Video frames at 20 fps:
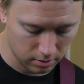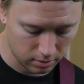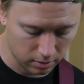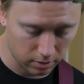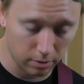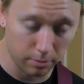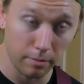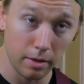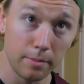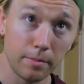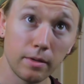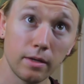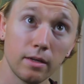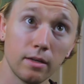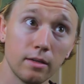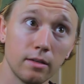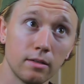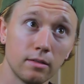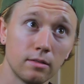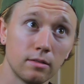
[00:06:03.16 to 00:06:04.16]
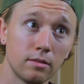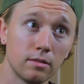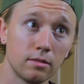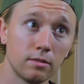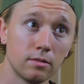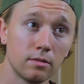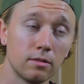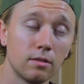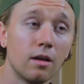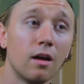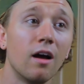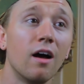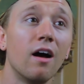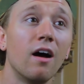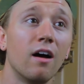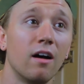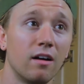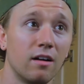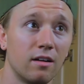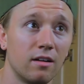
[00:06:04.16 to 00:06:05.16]
or maybe
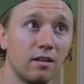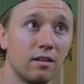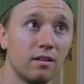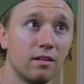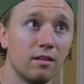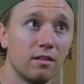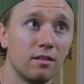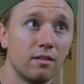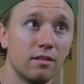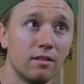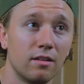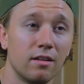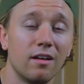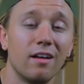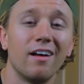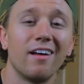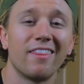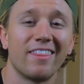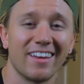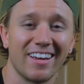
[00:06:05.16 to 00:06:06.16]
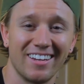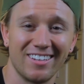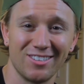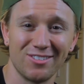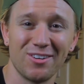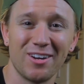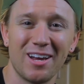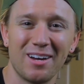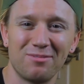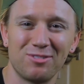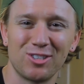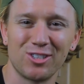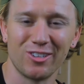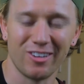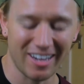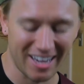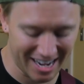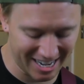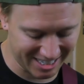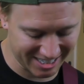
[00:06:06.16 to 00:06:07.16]
I think I do an
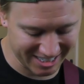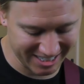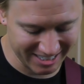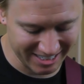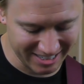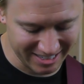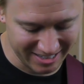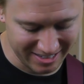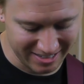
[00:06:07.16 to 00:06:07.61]
upstroke actually.